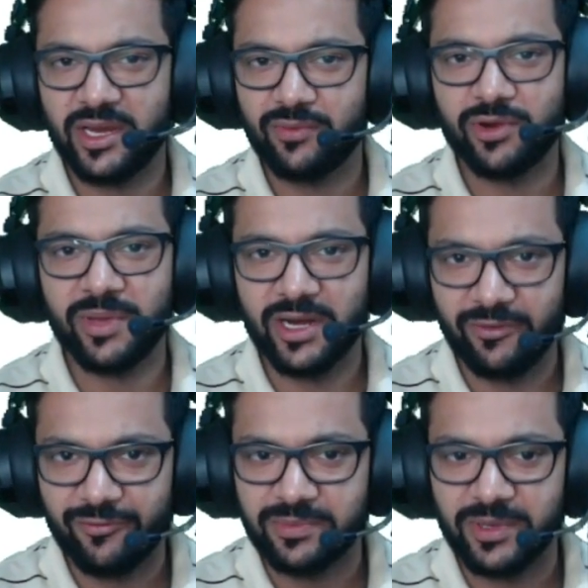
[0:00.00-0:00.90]
it won't make a
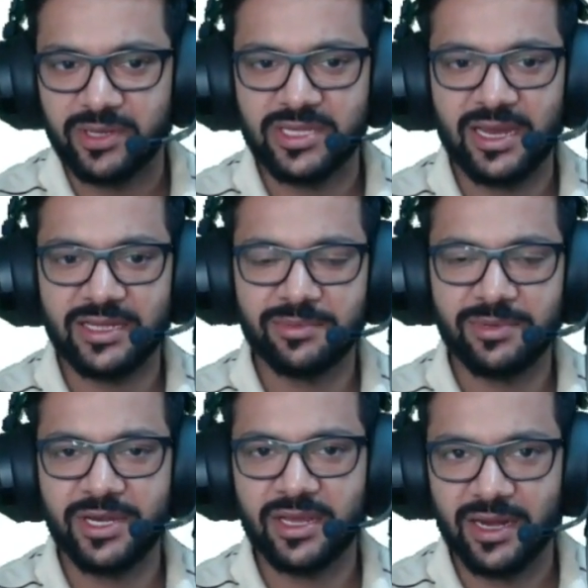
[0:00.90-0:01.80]
difference, because the
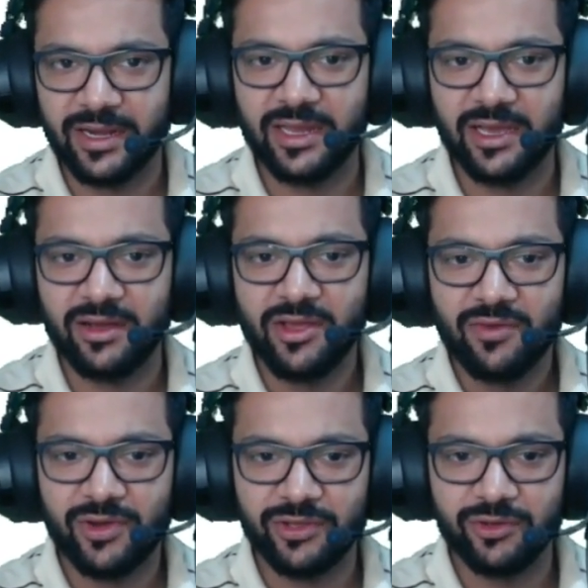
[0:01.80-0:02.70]
eligibility criteria
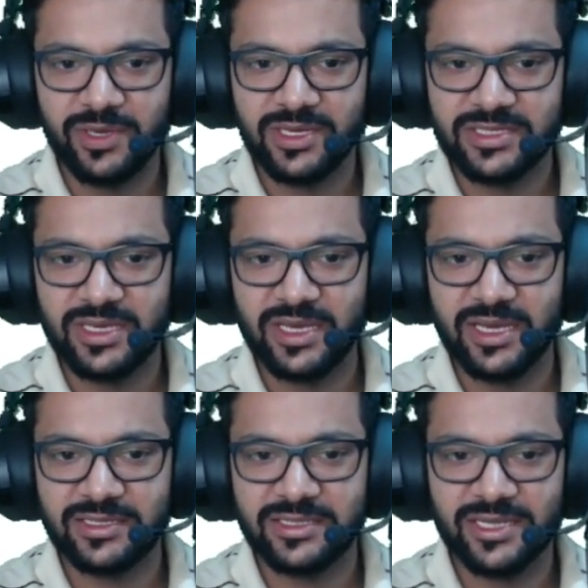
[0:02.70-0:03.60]
for UPSC
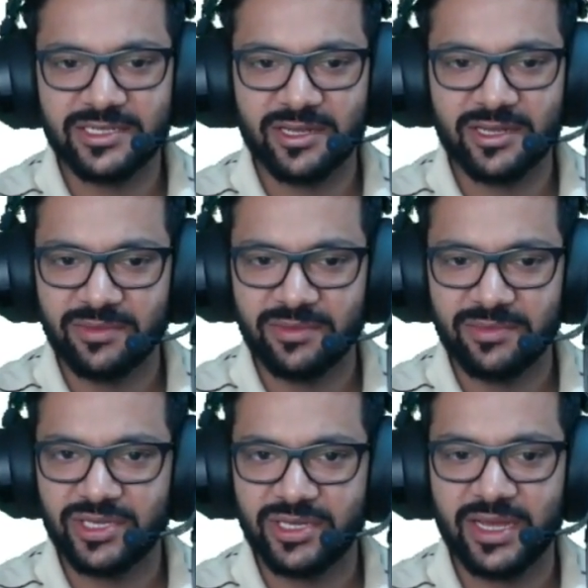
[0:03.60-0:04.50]
and State Service
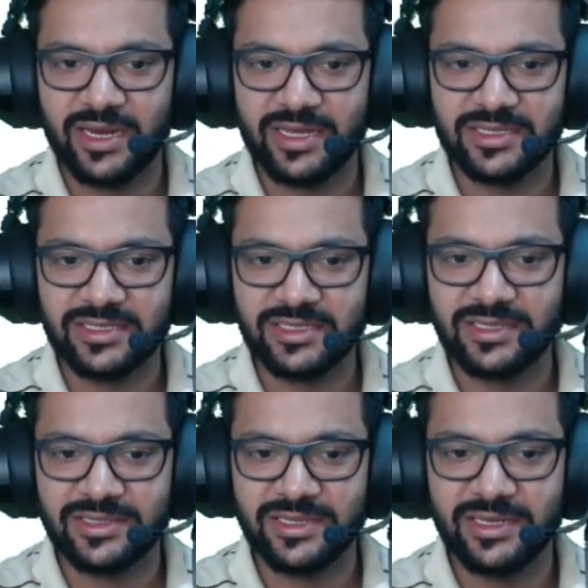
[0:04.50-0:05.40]
Commission and SSC
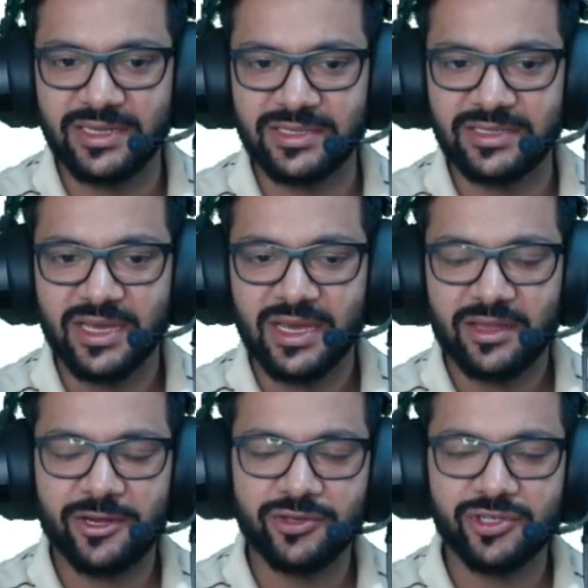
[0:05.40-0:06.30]
and CDSC is
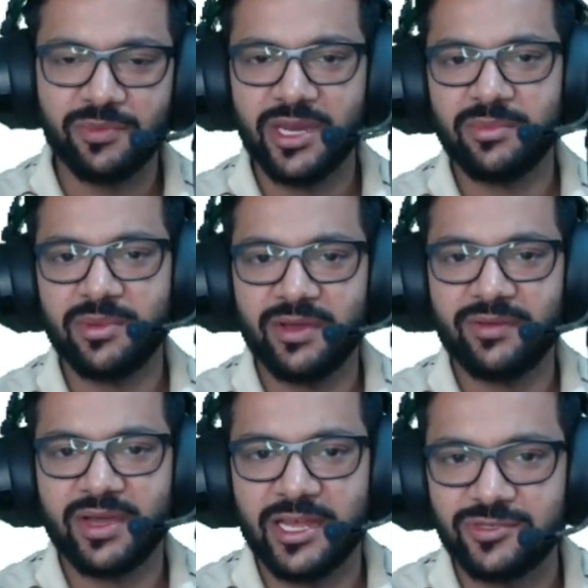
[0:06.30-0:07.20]
that you should minimum have
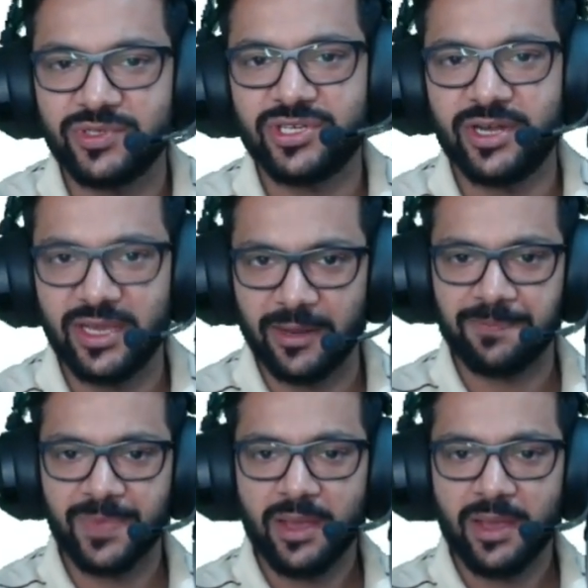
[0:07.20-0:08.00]
a graduation degree.